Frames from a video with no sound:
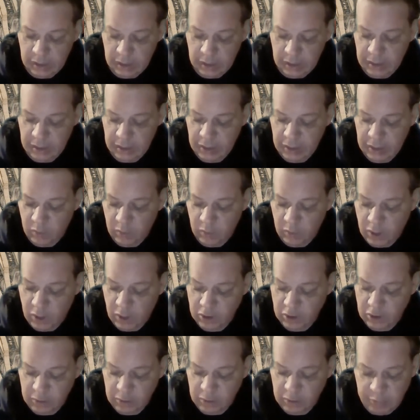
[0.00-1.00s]
that the
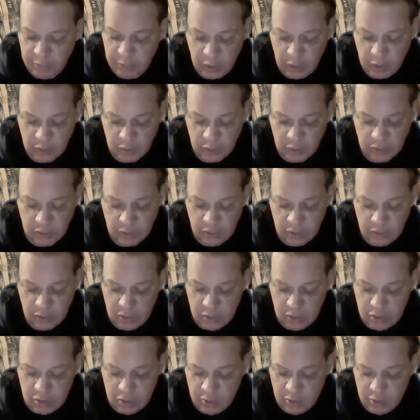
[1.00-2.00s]
Washington Post
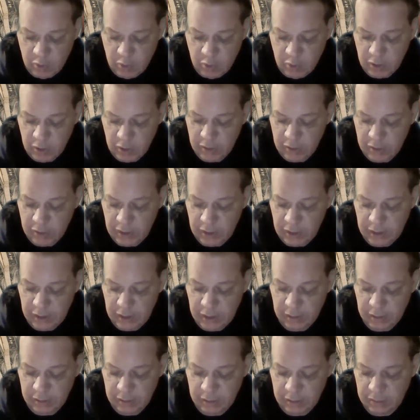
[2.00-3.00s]
reported
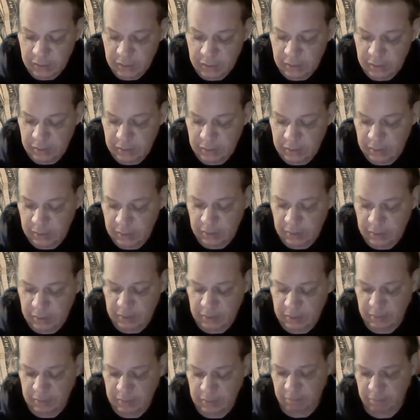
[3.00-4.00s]
that
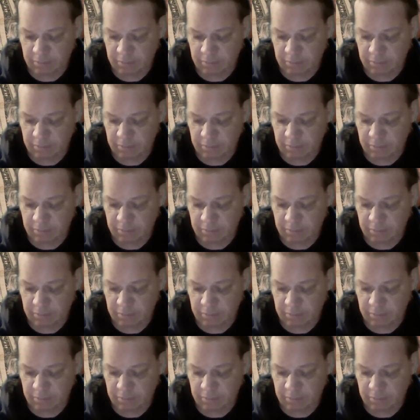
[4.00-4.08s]
there